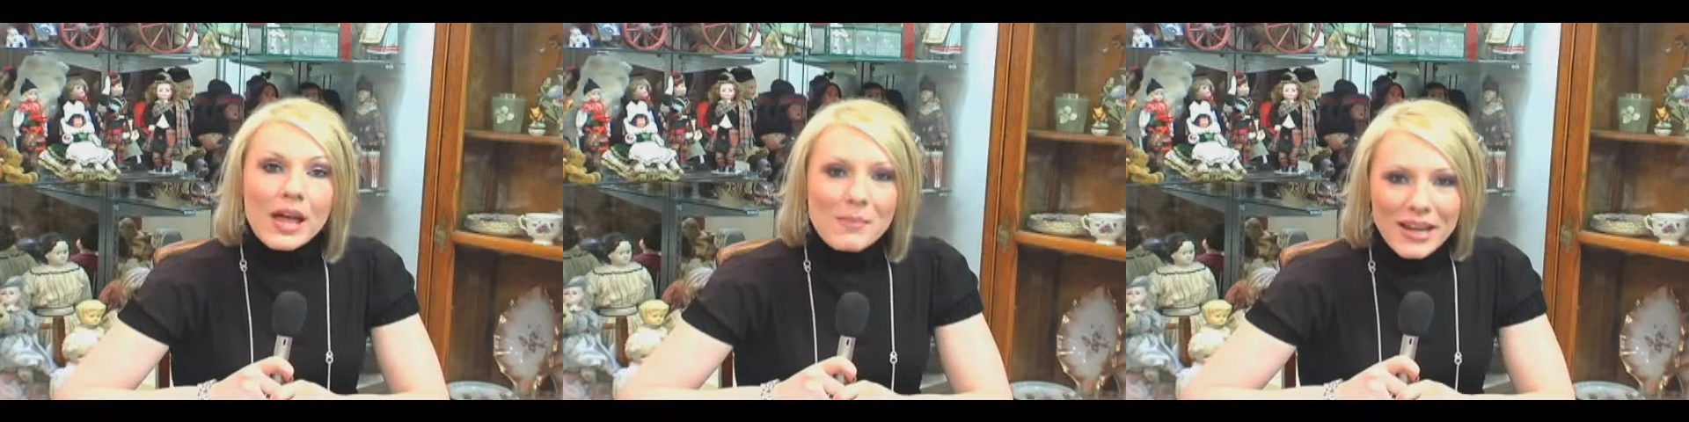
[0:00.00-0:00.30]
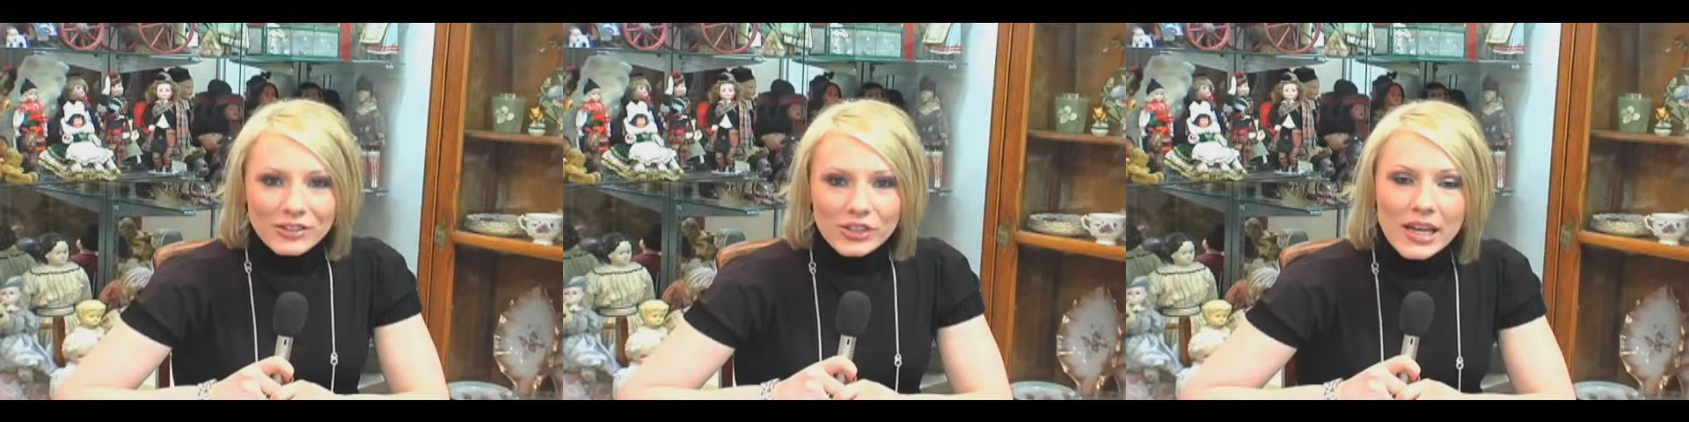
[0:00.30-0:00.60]
My
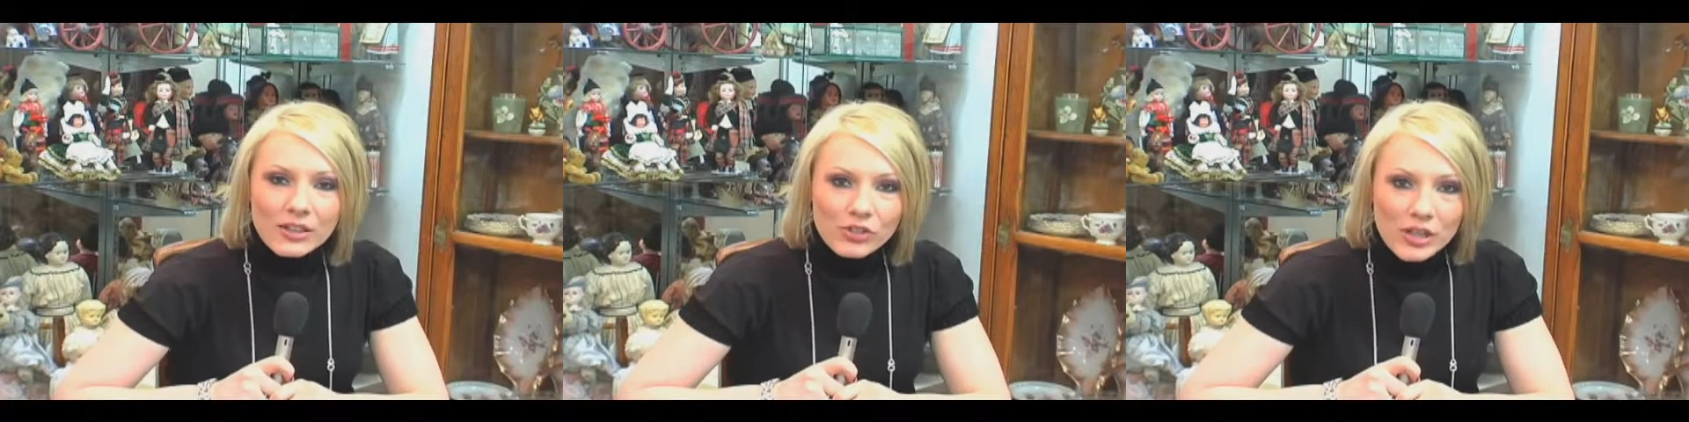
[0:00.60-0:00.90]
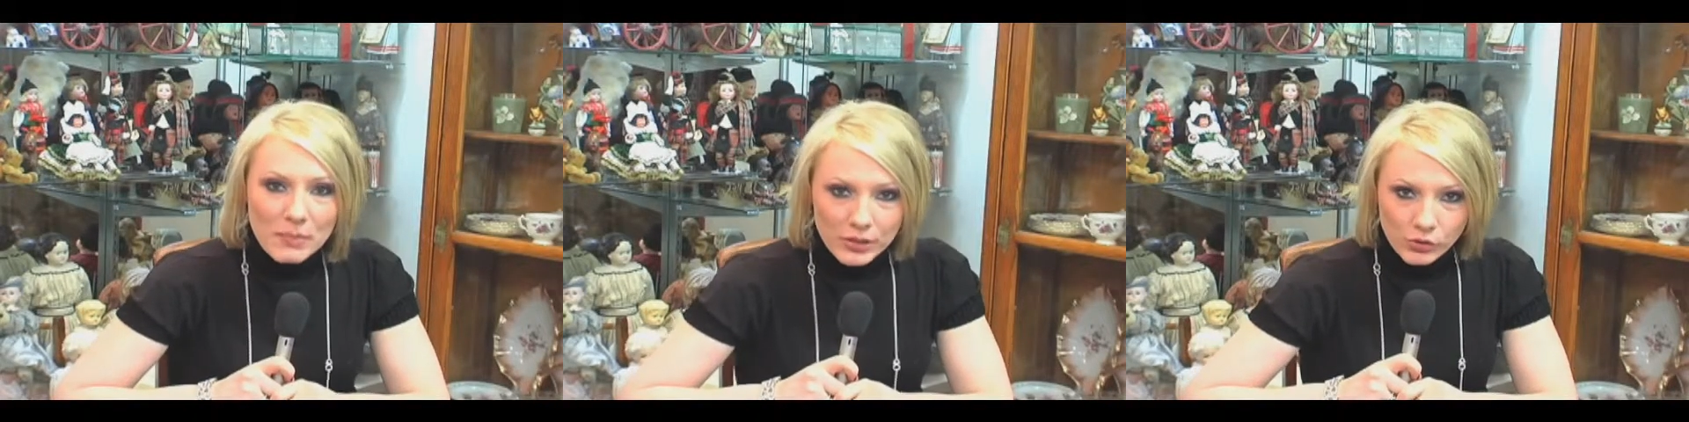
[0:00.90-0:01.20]
education
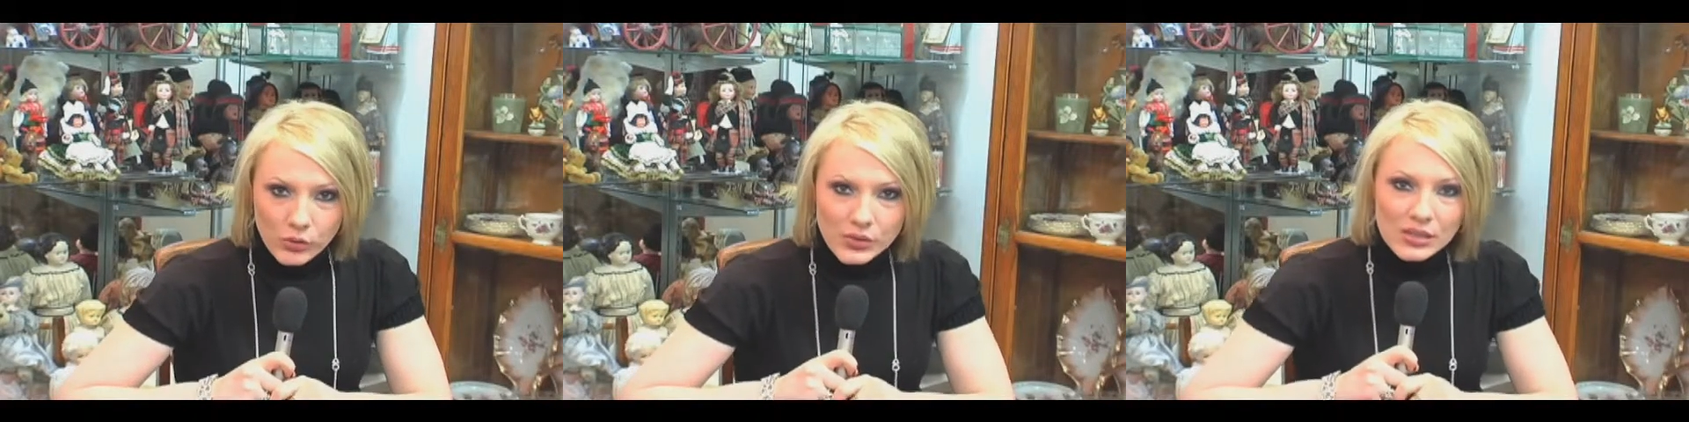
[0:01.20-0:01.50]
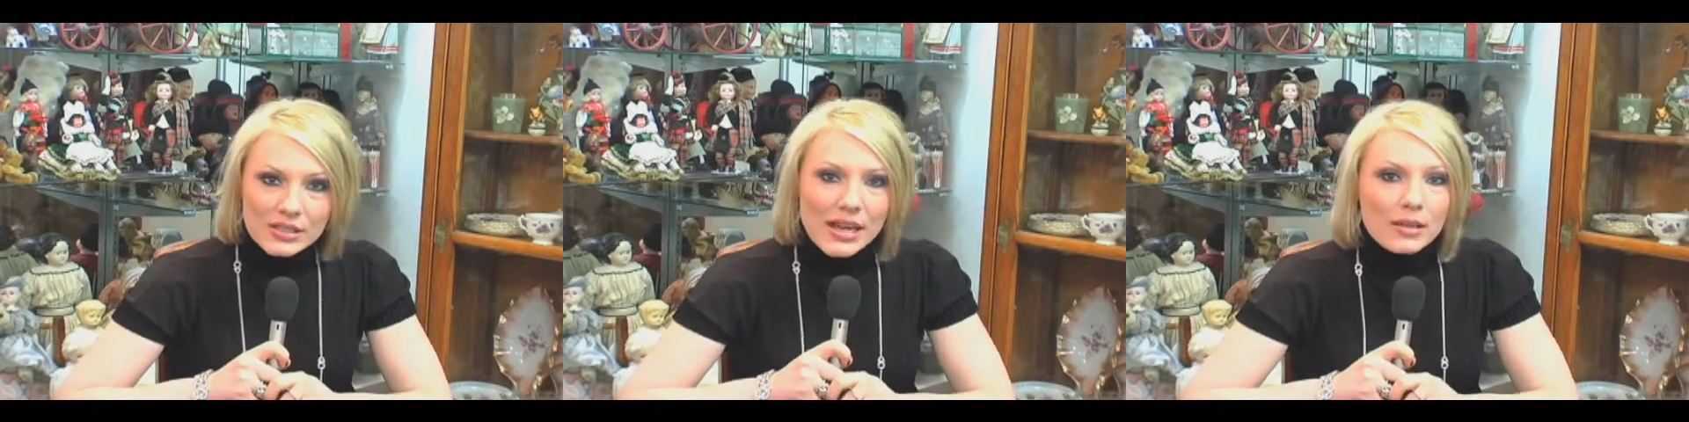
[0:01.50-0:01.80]
at Metro
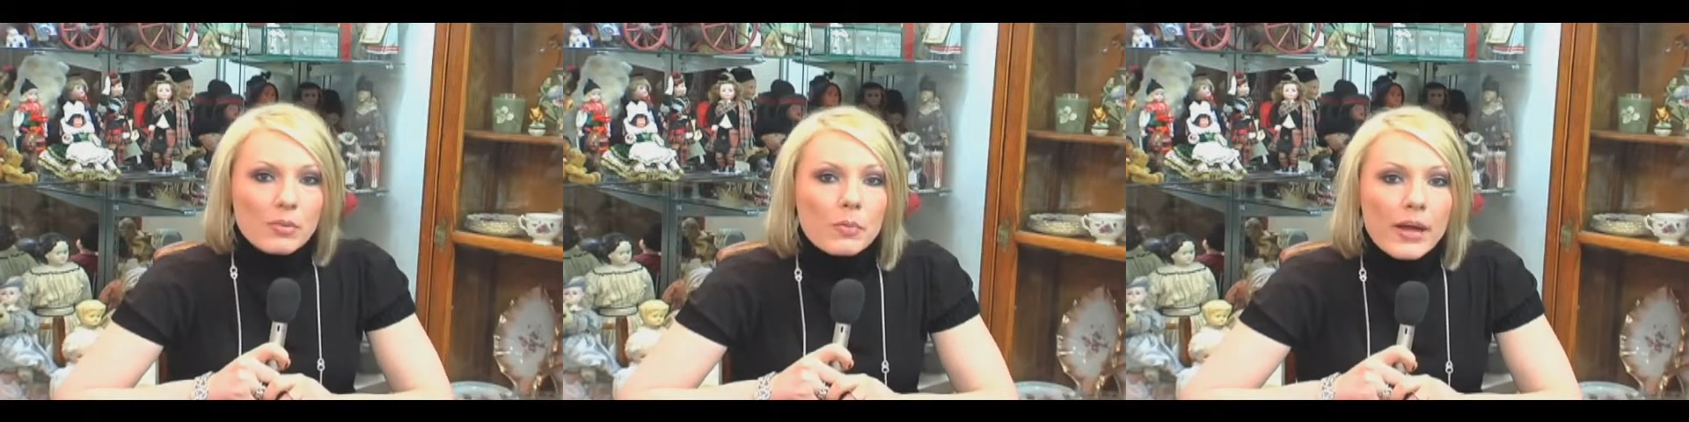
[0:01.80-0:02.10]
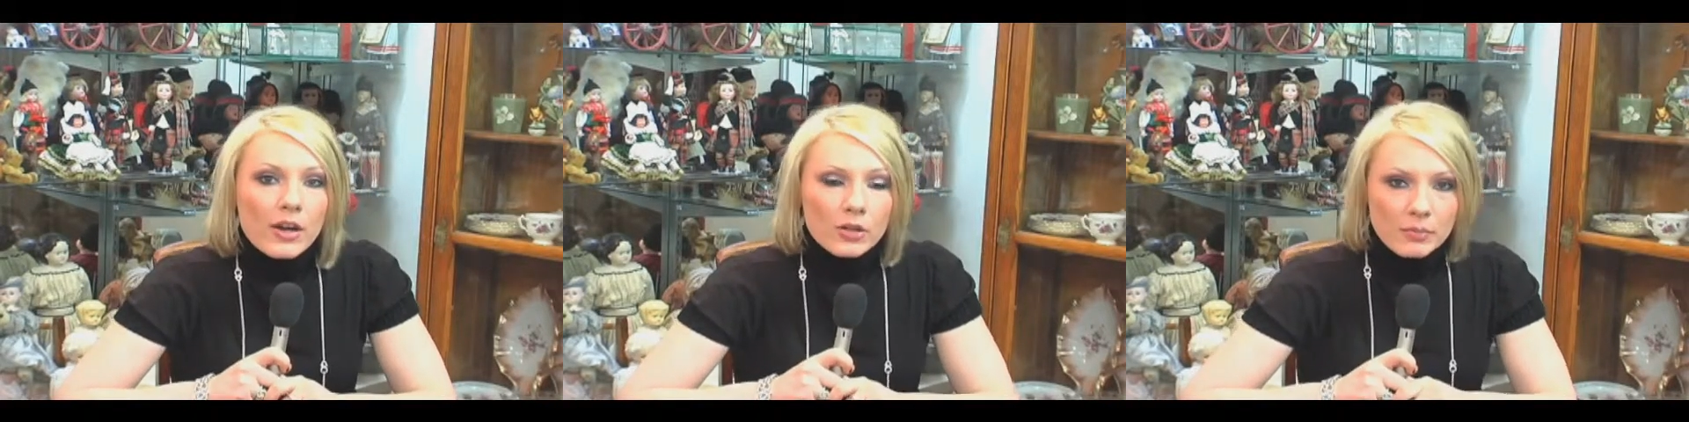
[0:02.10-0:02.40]
State
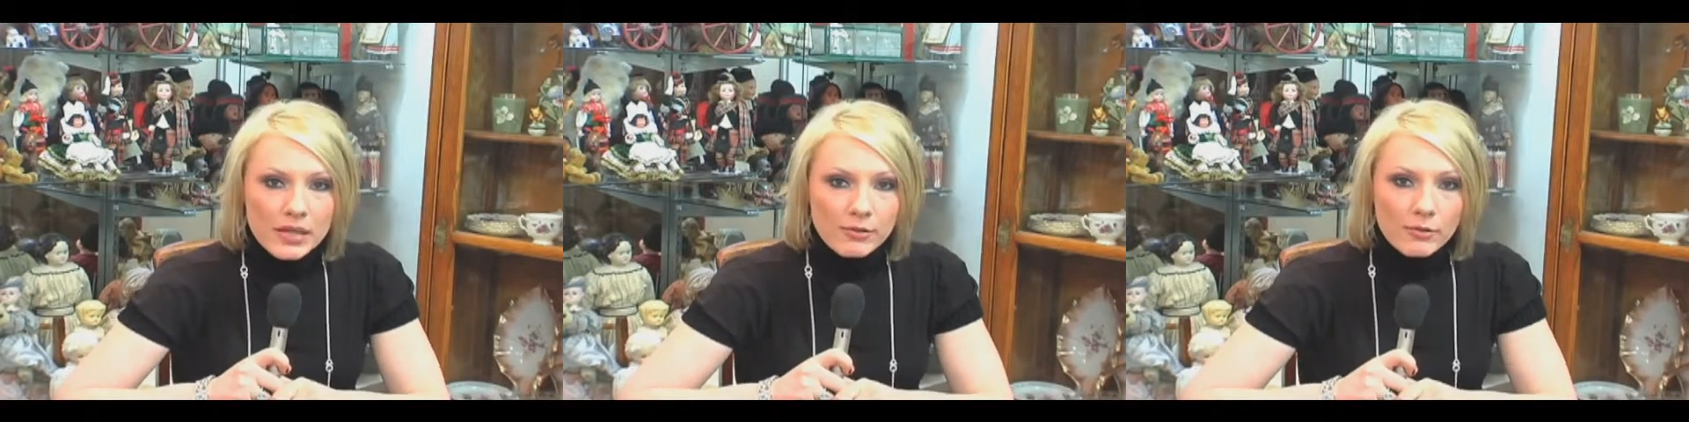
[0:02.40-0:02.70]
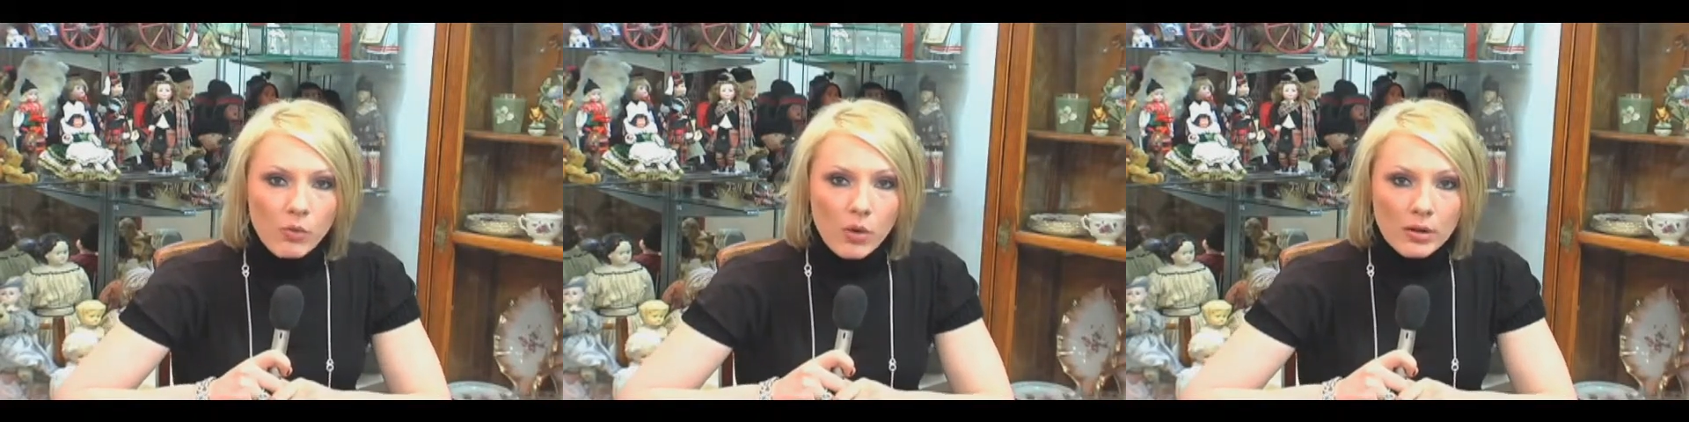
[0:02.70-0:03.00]
prepared me
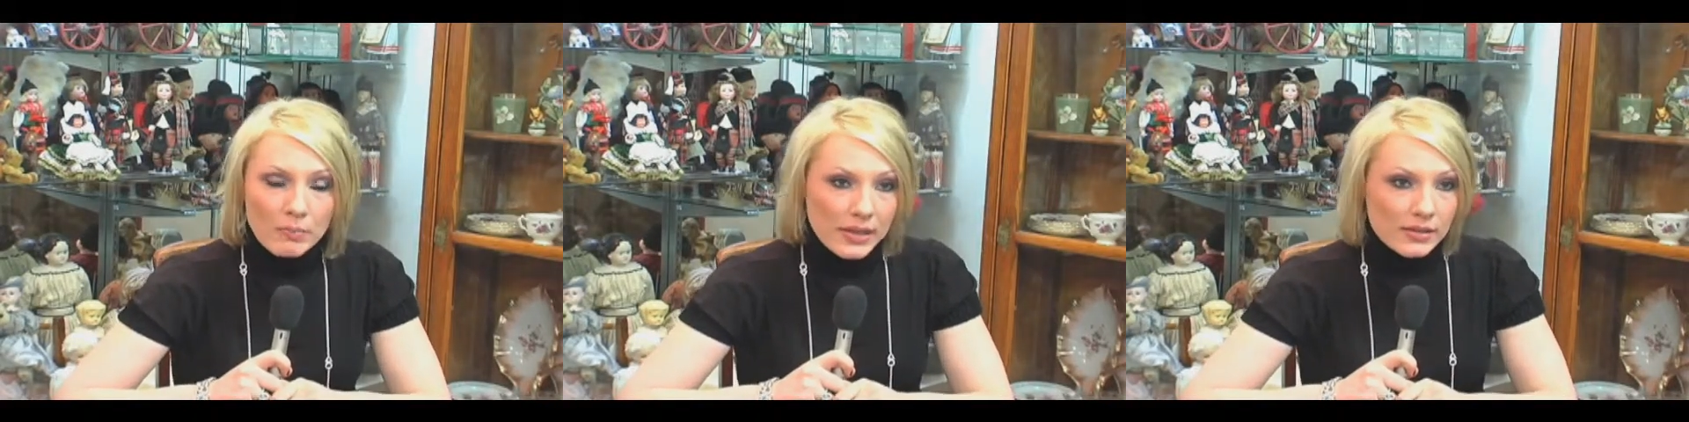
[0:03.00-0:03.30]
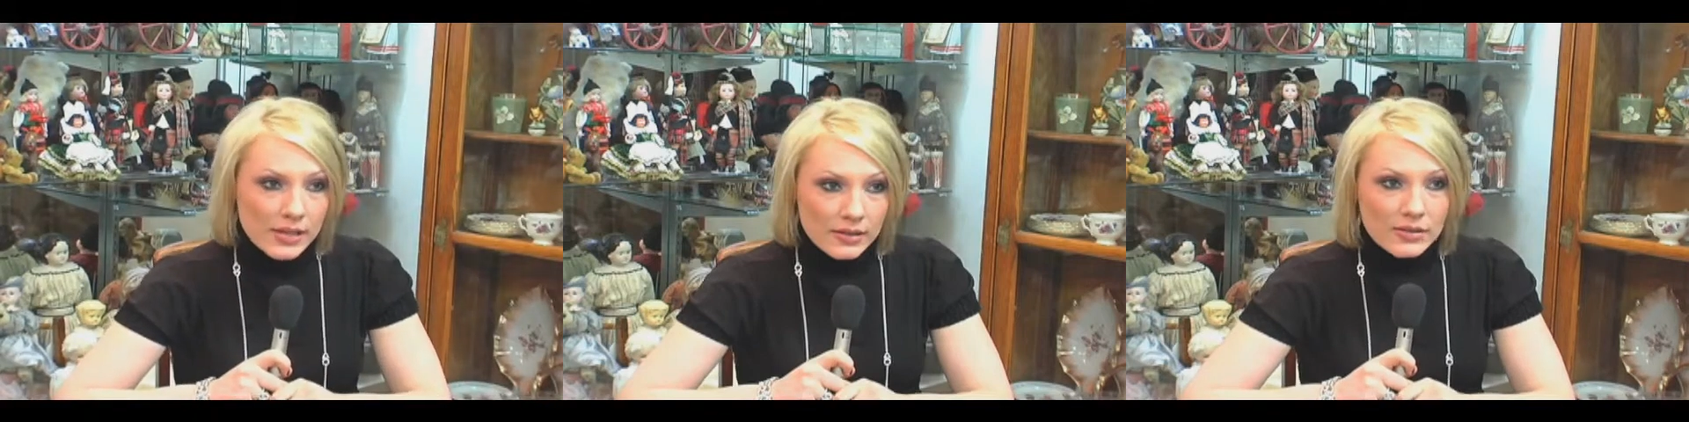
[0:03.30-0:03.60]
for
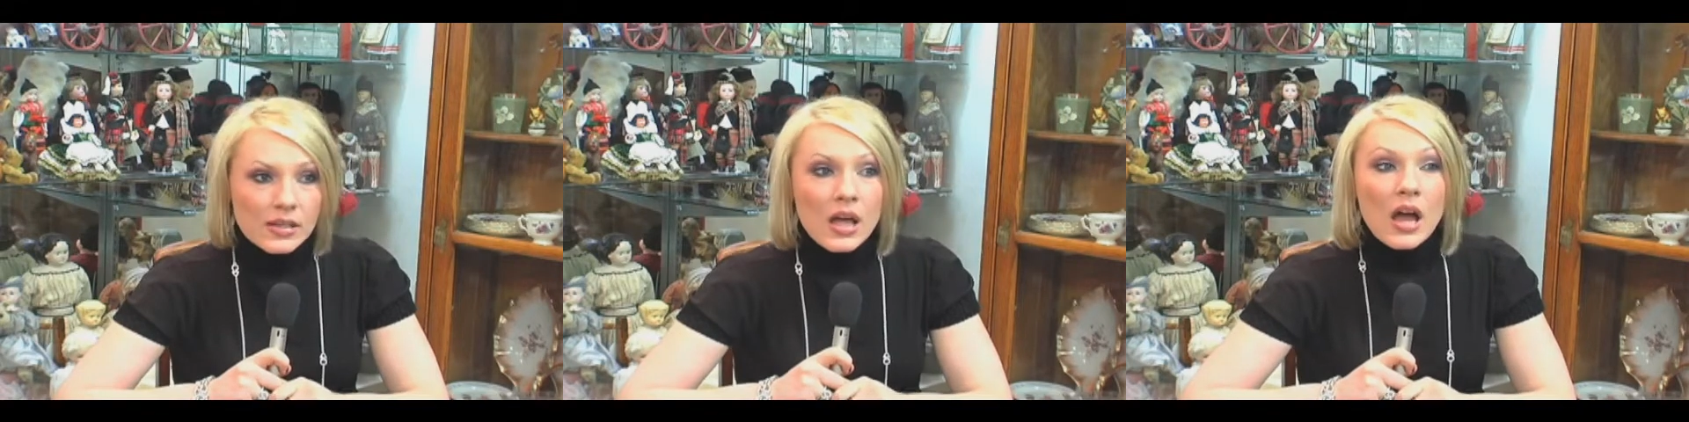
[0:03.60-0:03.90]
business